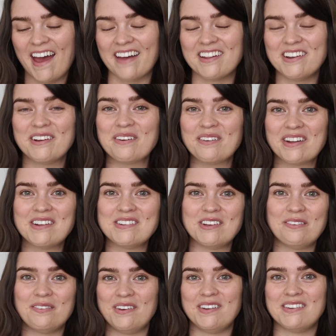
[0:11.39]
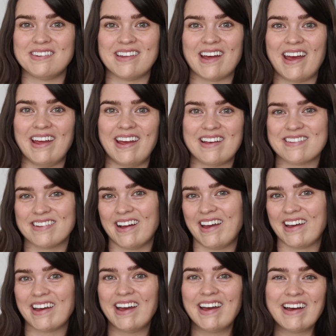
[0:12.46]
and the look I'm going to do for you today is like